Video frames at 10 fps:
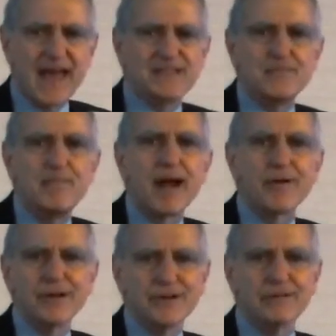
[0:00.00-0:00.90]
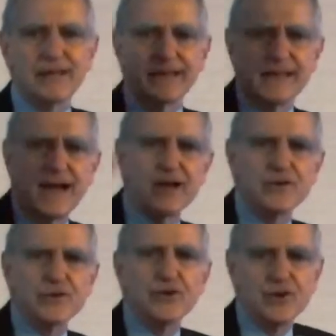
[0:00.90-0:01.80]
as a barrier, like an
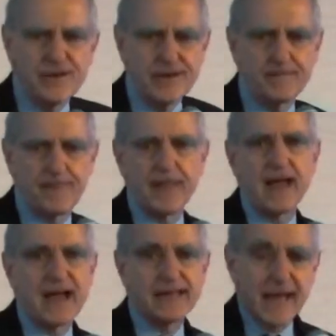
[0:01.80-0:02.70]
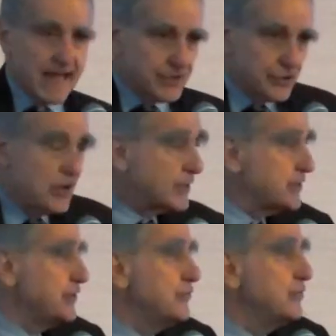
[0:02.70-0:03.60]
iron curtain. I can't talk
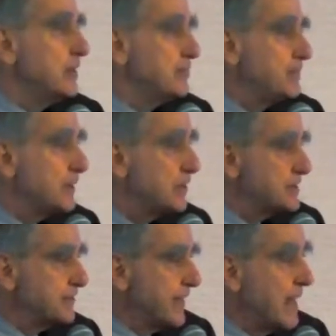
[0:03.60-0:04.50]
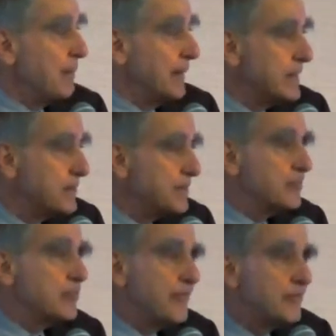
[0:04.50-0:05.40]
to you because of HIPAA. HIPAA
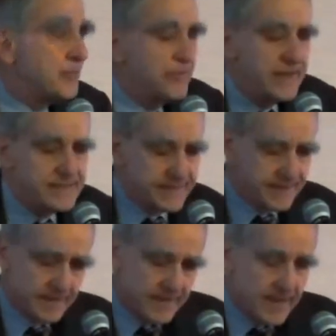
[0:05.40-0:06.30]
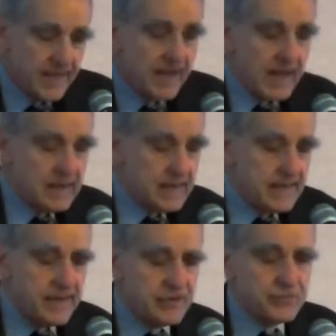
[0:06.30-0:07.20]
prevents it.
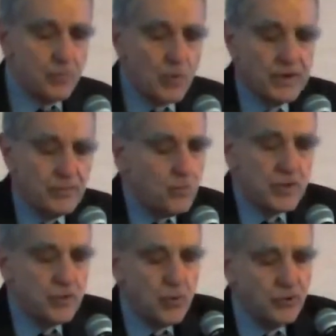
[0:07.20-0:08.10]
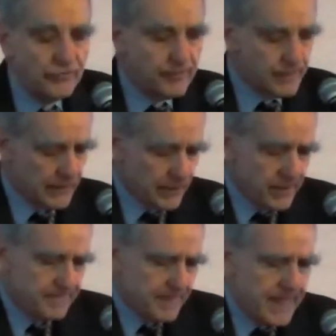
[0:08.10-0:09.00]
Here's one quote from the
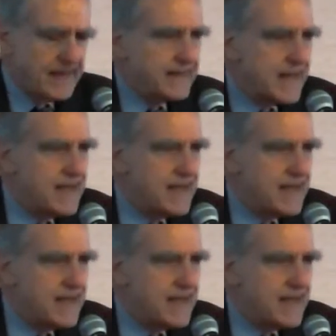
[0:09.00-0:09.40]
law, and it